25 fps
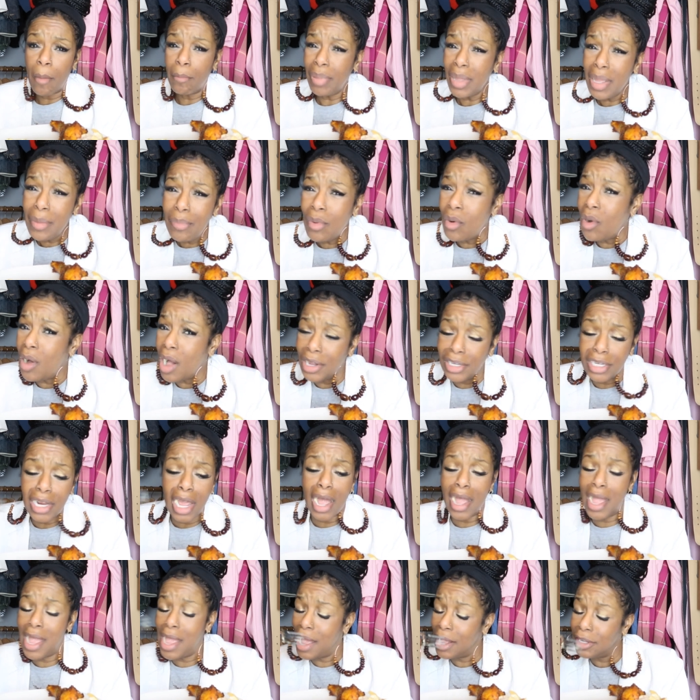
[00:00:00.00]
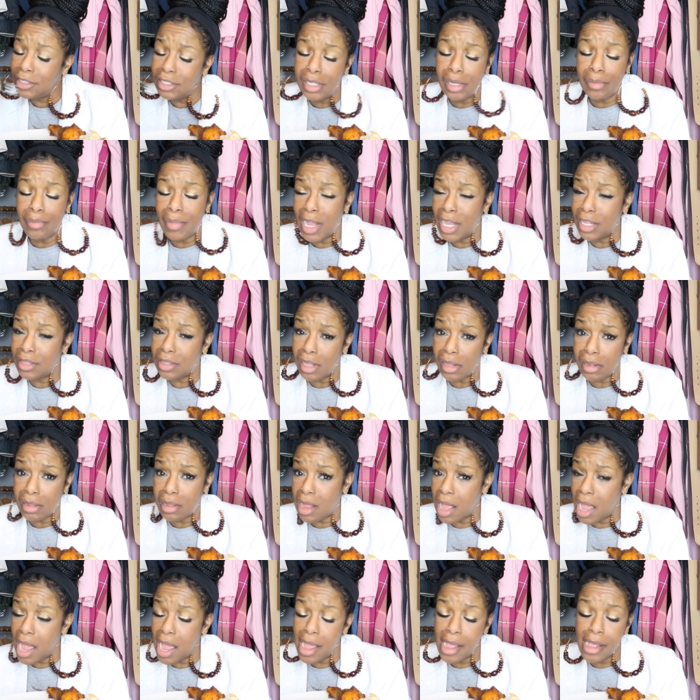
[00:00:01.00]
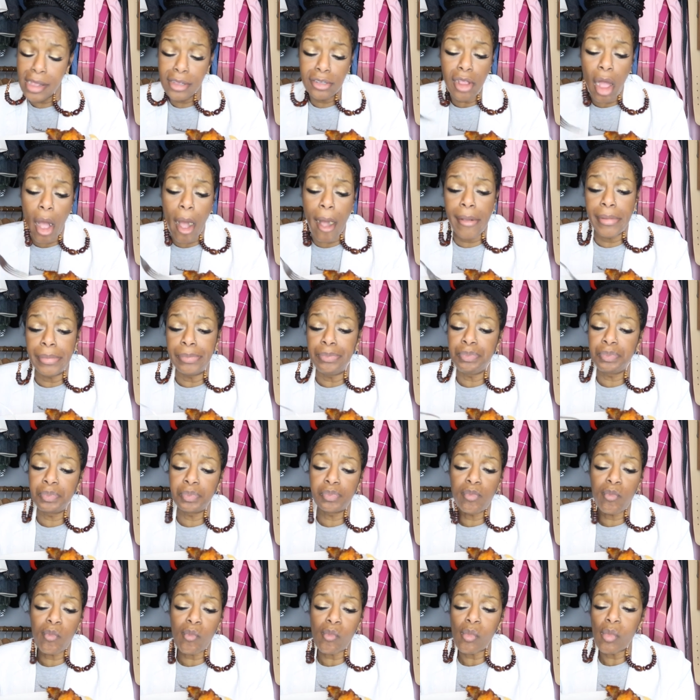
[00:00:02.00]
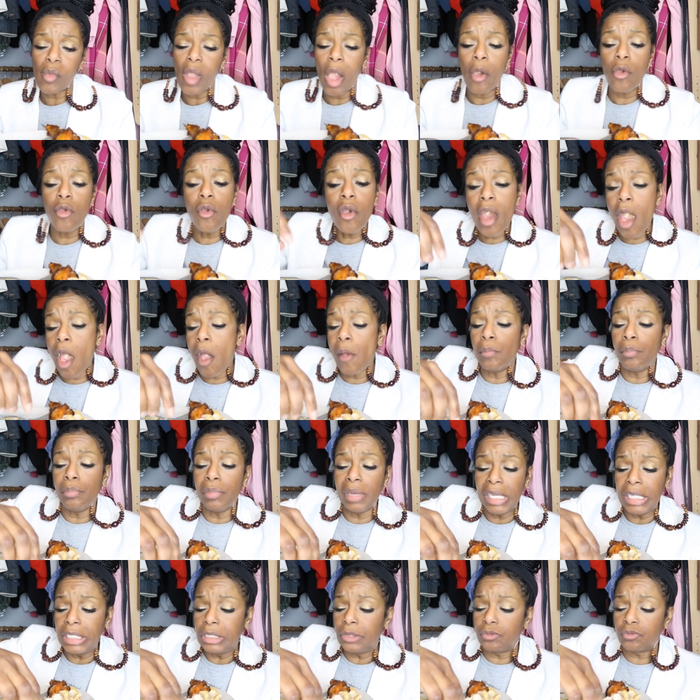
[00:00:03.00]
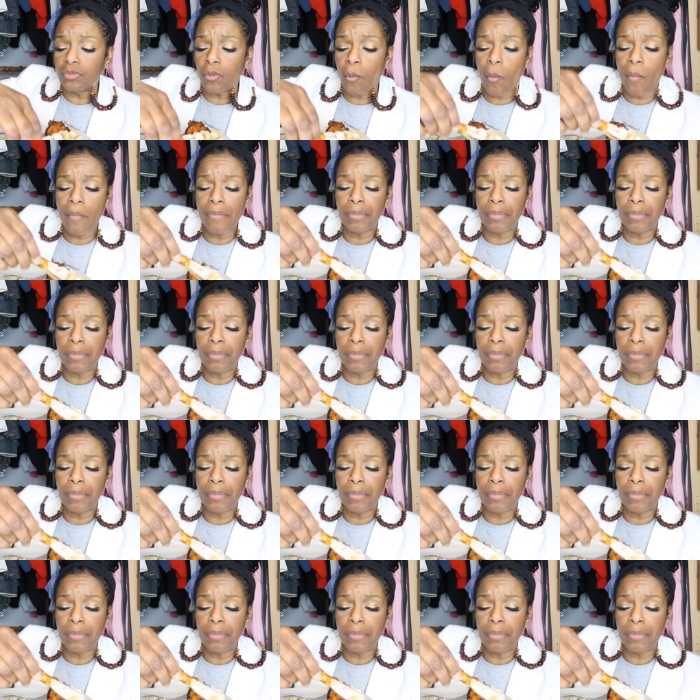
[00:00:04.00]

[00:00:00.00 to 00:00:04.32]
people underestimate the legs, honey. You get meat.